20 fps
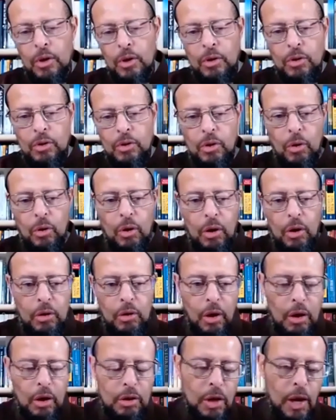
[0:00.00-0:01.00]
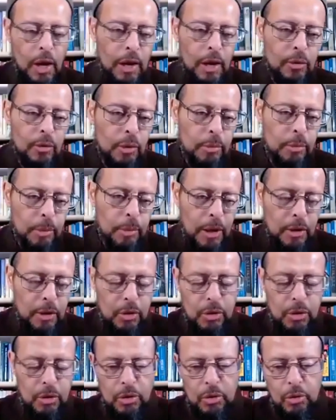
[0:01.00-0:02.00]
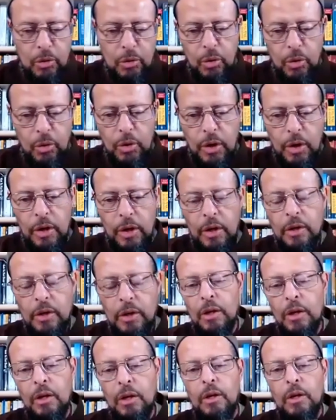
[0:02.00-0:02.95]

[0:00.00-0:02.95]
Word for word: So Allah Ta'ala reminds us in the Qur'an,